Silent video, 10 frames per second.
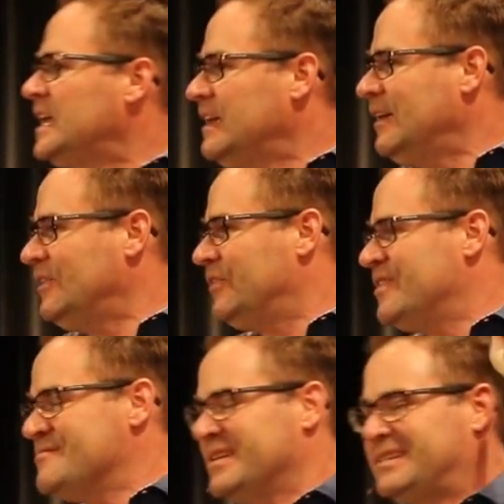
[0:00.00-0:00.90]
is
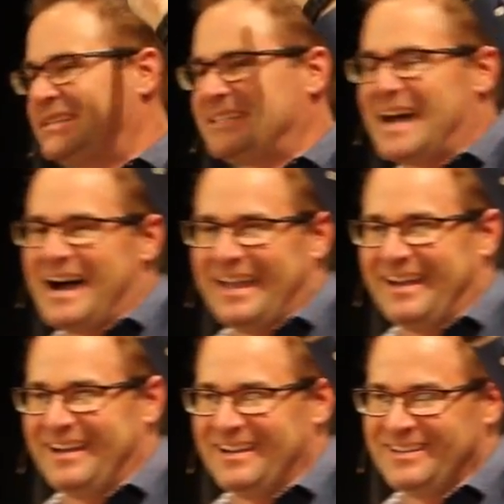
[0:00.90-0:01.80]
the Messiah.
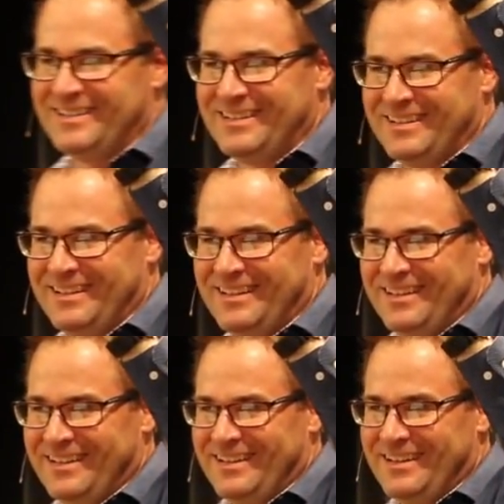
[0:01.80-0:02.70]

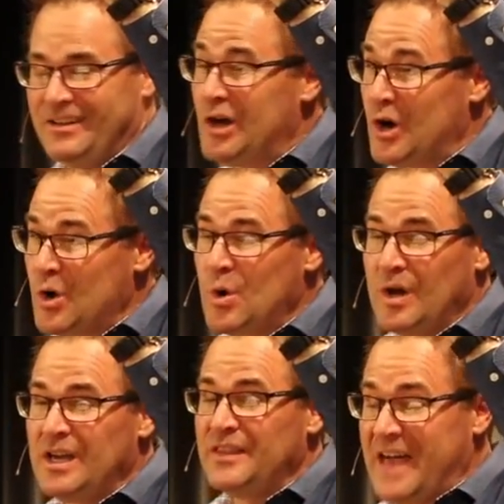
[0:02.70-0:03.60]
No,
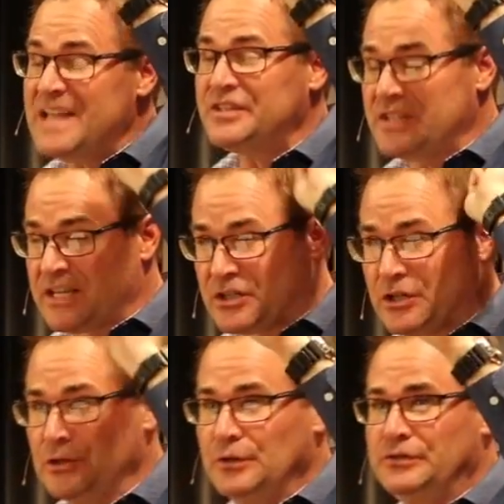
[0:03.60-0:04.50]
that's an
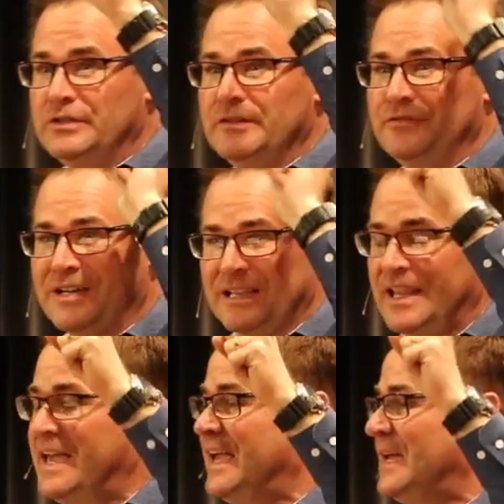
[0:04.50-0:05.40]
exclusive
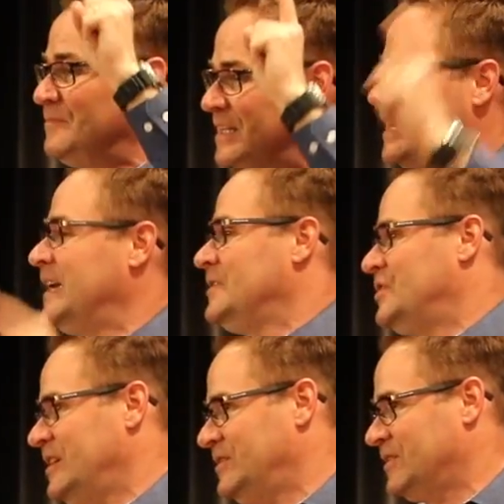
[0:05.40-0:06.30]
claim to King
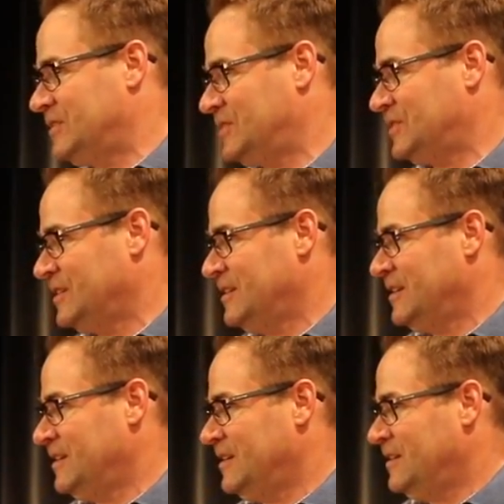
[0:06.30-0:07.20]
Jesus.
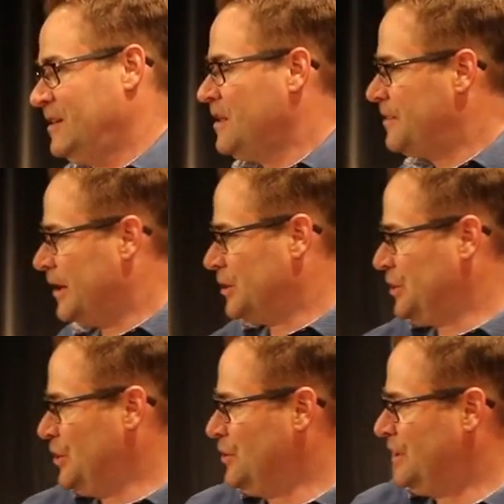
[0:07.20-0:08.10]
Their
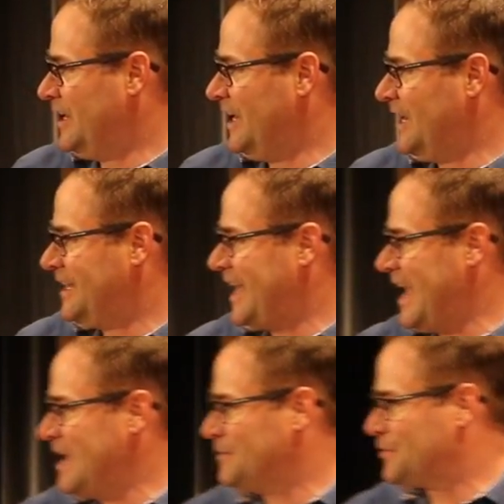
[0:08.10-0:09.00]
unity
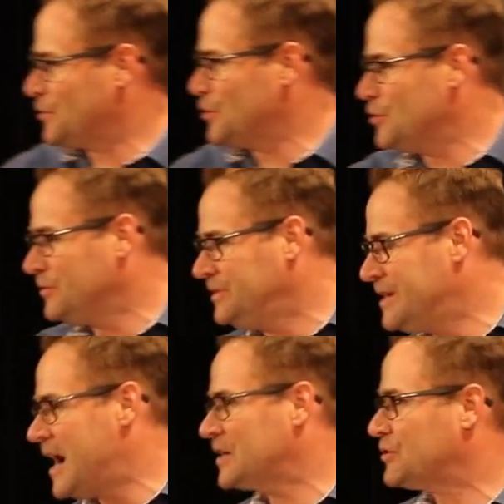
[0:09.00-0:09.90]
came through
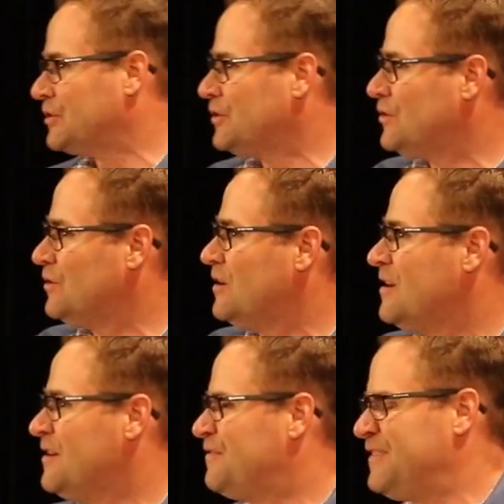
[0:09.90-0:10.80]

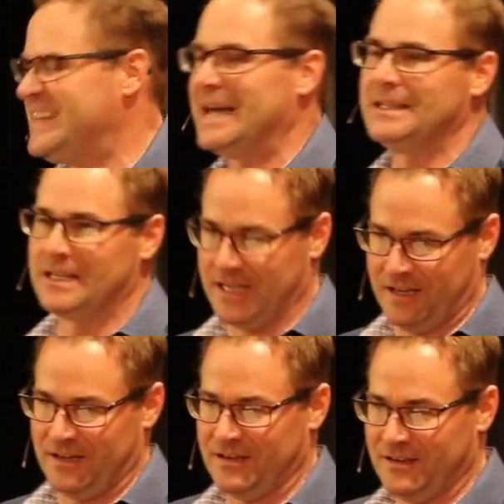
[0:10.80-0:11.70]
doctrinal
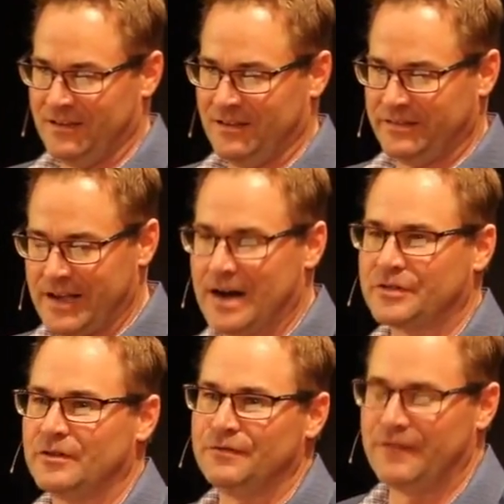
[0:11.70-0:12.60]
fidelity,
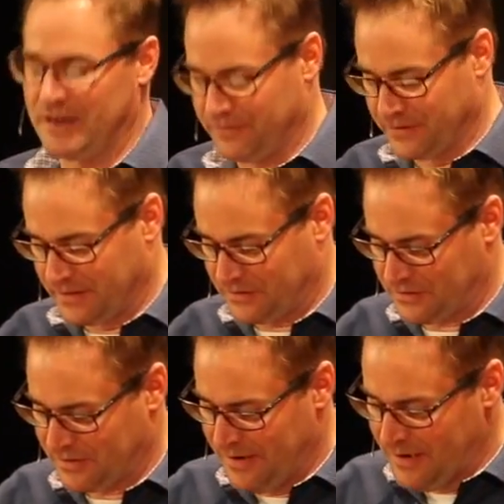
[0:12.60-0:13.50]
doctrinal
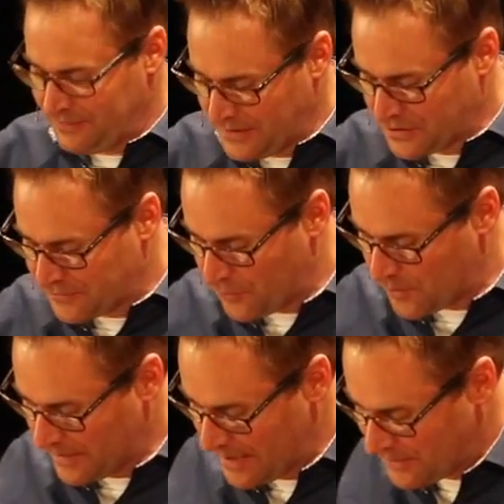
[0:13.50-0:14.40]
faithfulness. Ephesians
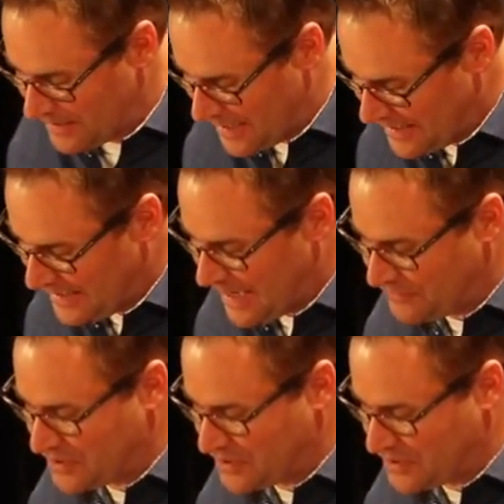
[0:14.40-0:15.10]
4:11, and He gave